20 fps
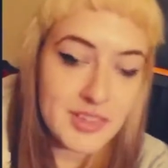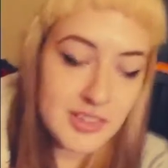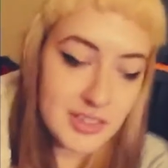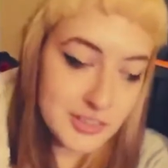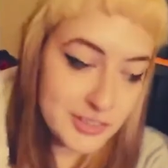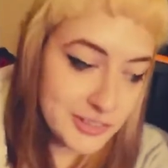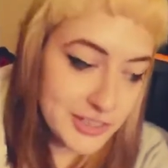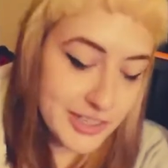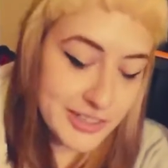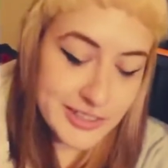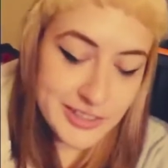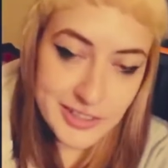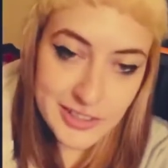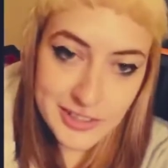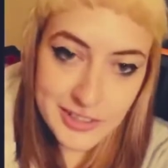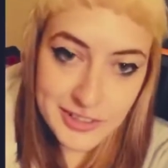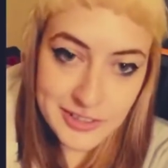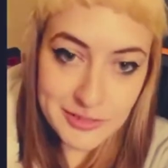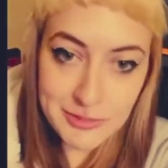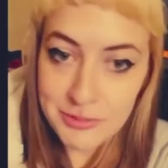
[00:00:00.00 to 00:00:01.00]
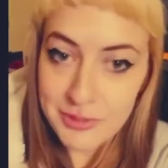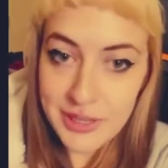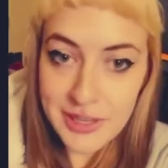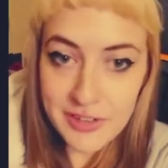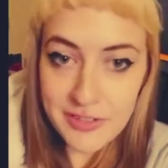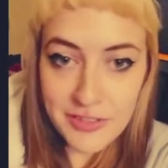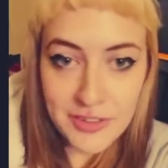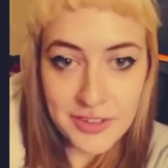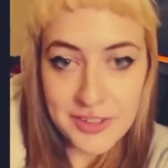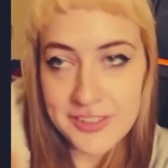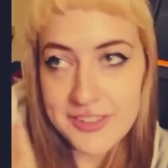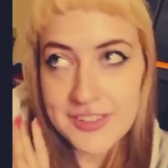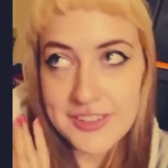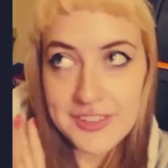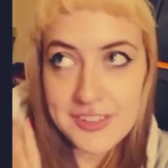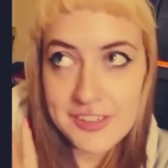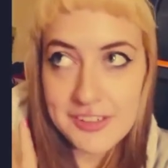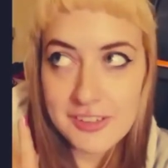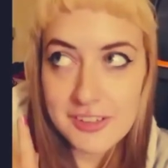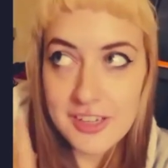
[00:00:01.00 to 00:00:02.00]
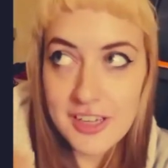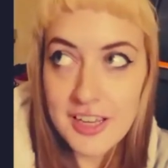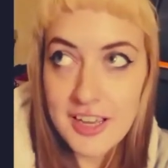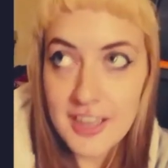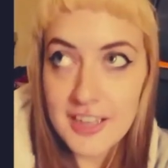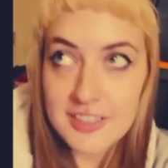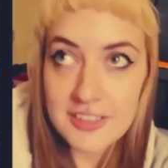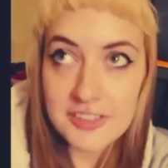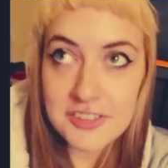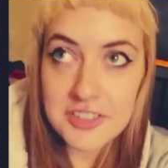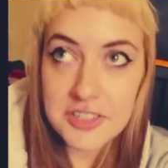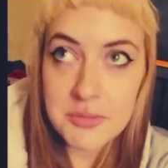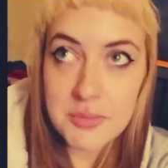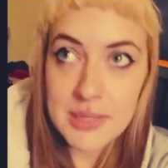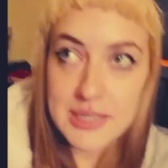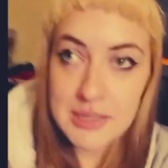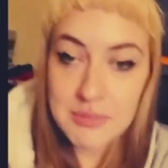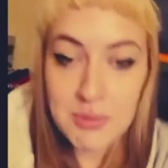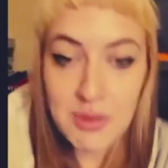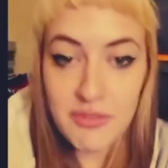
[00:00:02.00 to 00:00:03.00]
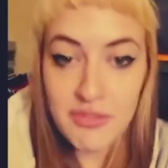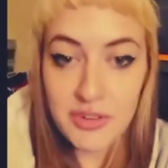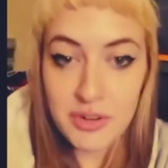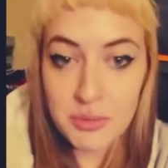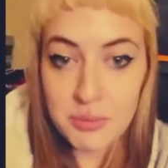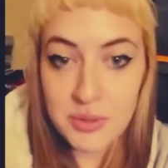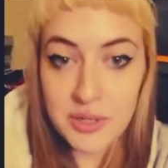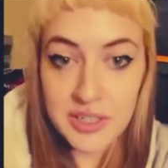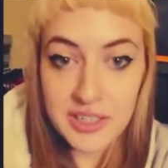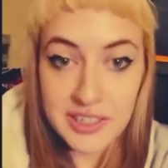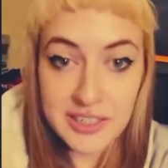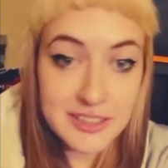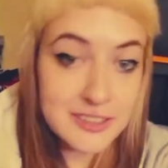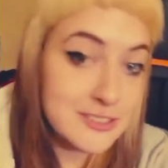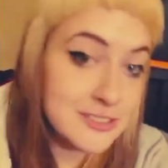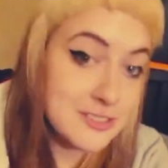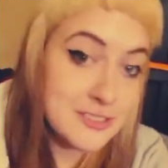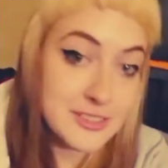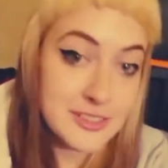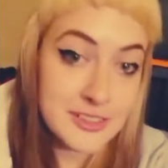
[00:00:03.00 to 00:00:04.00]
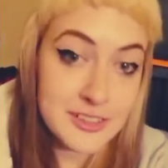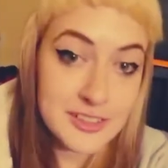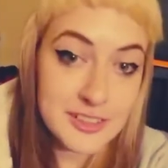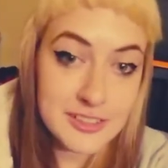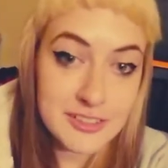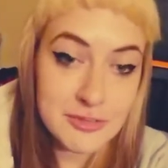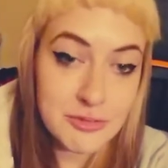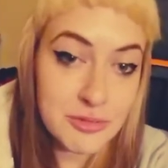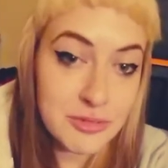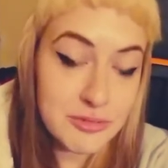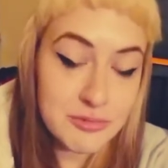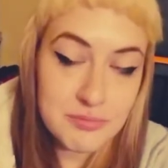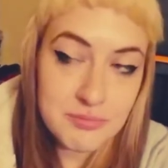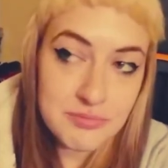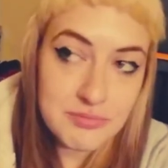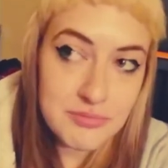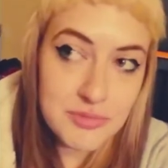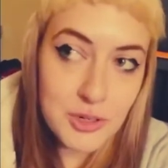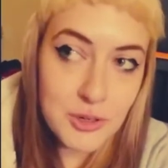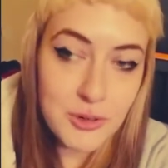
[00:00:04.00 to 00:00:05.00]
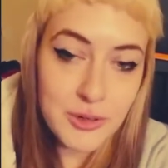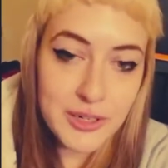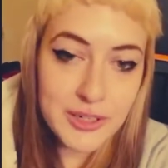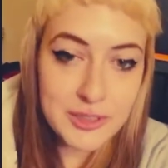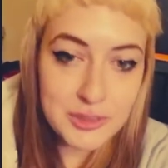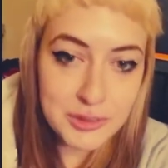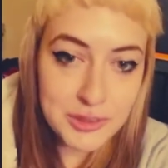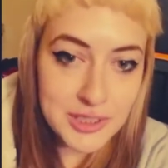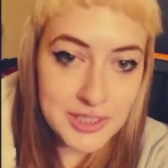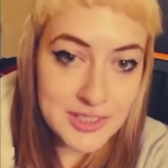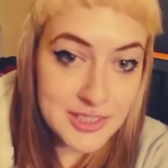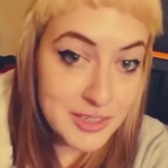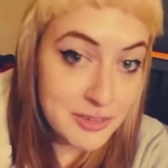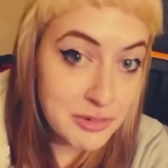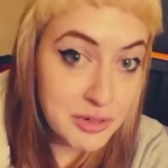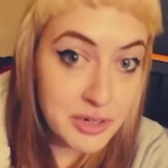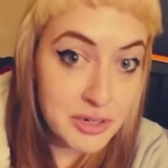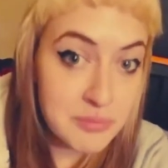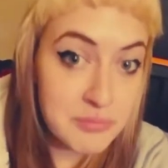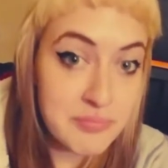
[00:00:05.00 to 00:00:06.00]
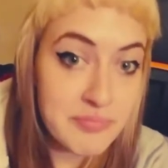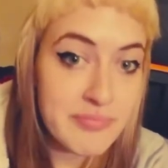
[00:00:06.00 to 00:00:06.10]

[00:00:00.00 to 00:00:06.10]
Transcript: Okay, whatever. As long as it makes me feel pretty, then who cares what they say, right?